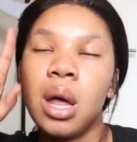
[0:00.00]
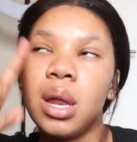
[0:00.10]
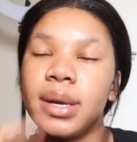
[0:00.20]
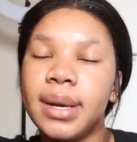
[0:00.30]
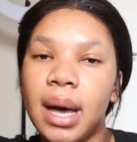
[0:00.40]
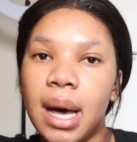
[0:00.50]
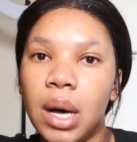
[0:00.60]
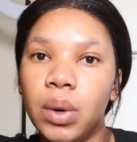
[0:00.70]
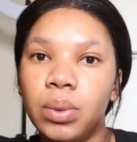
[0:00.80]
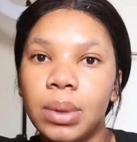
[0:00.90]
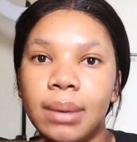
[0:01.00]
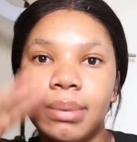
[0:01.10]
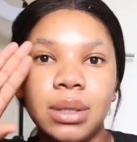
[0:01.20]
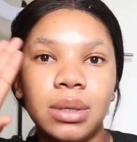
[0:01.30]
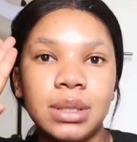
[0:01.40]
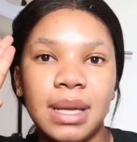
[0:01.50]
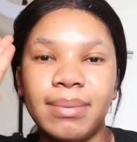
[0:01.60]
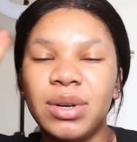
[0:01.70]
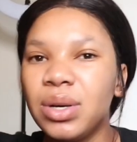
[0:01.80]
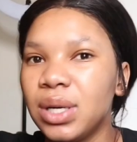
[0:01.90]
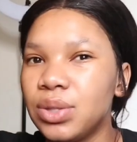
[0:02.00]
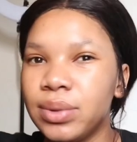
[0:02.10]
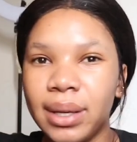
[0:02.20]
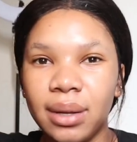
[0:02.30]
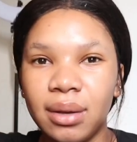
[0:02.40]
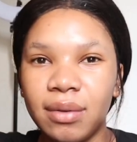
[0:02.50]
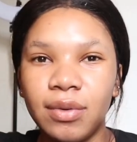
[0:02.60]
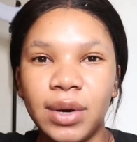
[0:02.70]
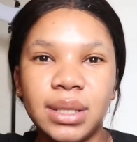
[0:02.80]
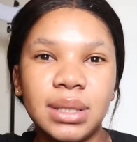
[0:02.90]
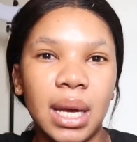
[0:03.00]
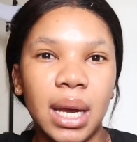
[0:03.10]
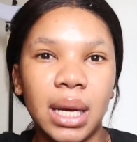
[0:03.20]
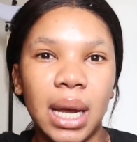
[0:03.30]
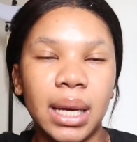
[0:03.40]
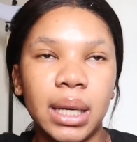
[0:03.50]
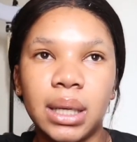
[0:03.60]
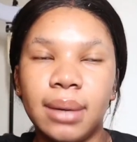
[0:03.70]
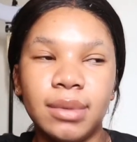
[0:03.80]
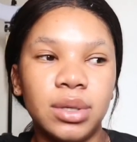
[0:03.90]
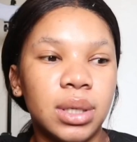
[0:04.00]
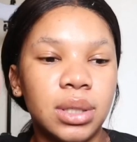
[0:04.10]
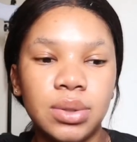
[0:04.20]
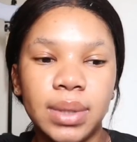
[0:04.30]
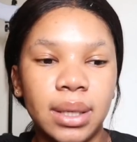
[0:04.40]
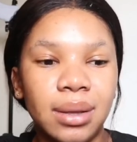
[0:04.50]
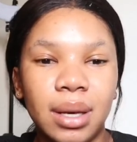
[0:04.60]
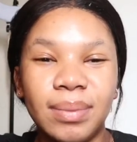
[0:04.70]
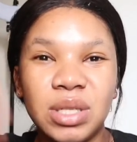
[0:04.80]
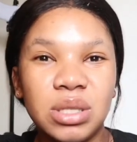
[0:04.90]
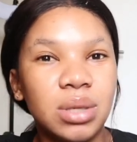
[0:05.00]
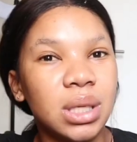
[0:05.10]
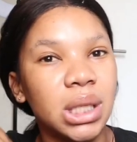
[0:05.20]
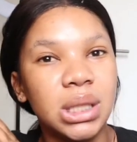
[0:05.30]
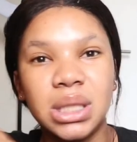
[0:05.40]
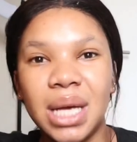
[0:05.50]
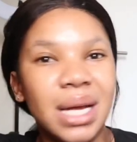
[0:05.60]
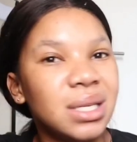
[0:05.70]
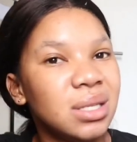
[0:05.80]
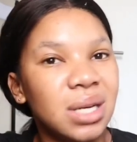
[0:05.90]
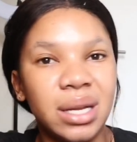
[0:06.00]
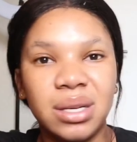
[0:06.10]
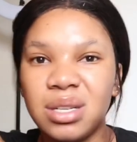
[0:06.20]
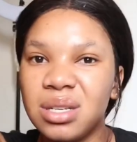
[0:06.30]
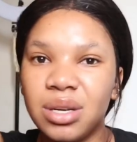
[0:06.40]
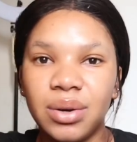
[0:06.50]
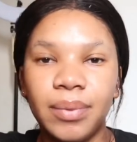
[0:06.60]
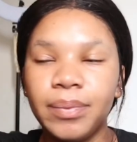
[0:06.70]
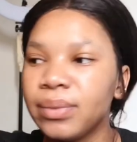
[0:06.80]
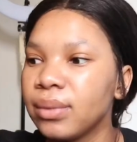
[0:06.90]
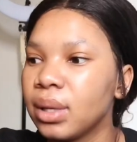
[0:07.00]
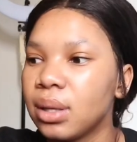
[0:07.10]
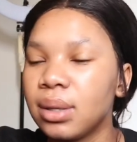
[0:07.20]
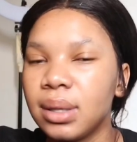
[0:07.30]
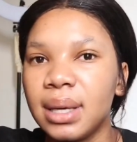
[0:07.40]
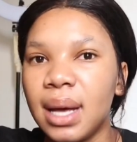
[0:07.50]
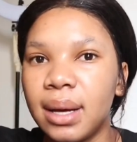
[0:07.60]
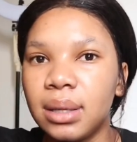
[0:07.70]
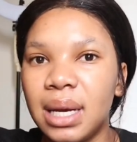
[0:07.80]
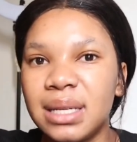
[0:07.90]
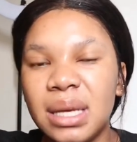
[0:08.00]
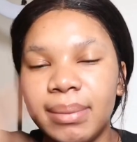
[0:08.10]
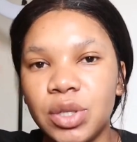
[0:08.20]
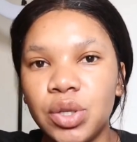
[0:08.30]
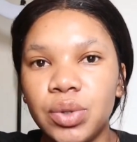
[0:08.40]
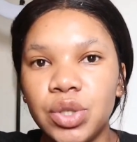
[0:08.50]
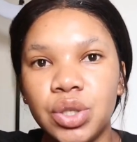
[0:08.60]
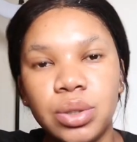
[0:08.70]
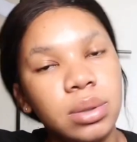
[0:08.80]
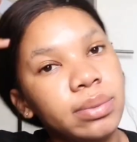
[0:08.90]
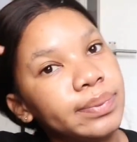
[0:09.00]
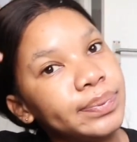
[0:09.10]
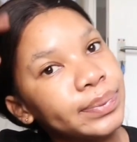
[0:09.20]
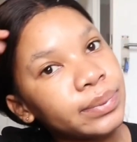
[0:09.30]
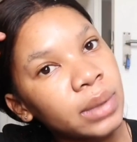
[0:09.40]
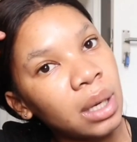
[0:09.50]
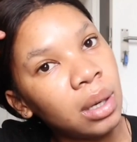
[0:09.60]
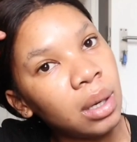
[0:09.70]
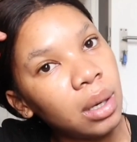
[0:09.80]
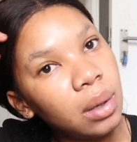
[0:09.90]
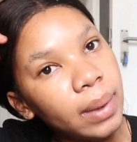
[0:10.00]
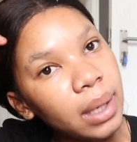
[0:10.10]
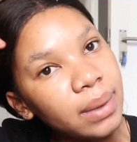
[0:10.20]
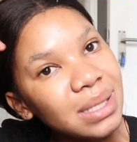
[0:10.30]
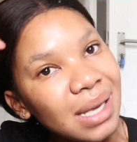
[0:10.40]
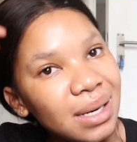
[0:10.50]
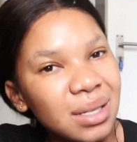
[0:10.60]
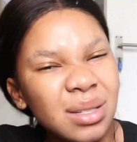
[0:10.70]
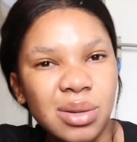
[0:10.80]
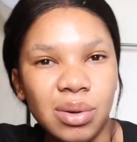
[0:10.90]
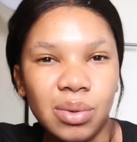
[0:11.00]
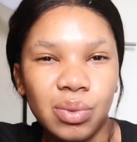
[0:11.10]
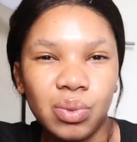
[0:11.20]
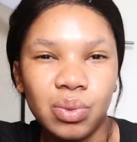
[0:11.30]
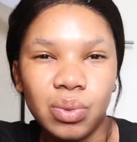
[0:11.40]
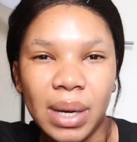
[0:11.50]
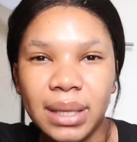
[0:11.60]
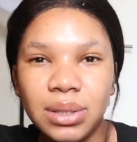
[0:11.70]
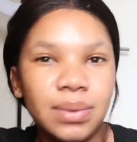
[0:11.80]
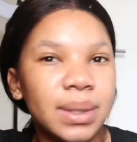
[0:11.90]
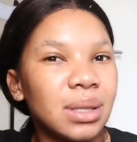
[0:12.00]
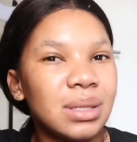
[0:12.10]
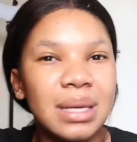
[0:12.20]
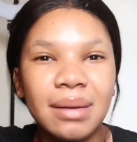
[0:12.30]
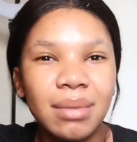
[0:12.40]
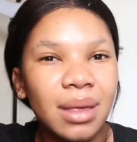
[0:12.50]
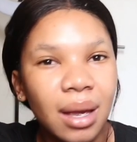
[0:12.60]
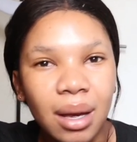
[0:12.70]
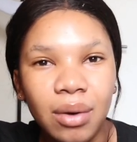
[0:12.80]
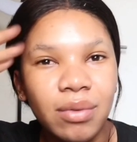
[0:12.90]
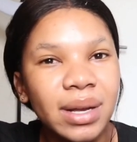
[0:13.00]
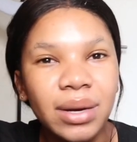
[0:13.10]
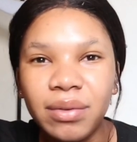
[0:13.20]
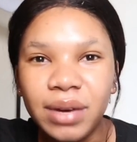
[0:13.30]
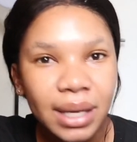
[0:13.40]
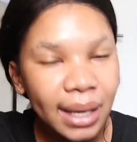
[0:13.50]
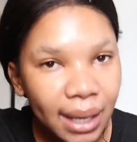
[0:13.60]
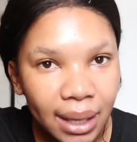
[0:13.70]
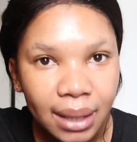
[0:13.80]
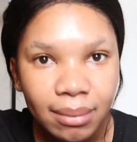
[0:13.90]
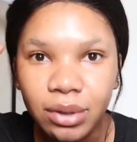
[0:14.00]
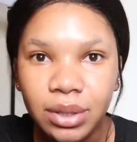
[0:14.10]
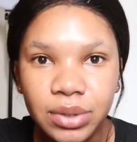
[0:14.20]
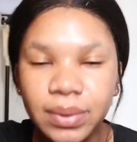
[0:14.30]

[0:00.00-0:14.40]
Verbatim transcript: now because I'm not gonna do anything for a day. Like I'm not gonna do anything. I'm just gonna study, and you know, yeah. Last time I showed you when I was studying, so why doing the same thing over and over again? I'm gonna do it,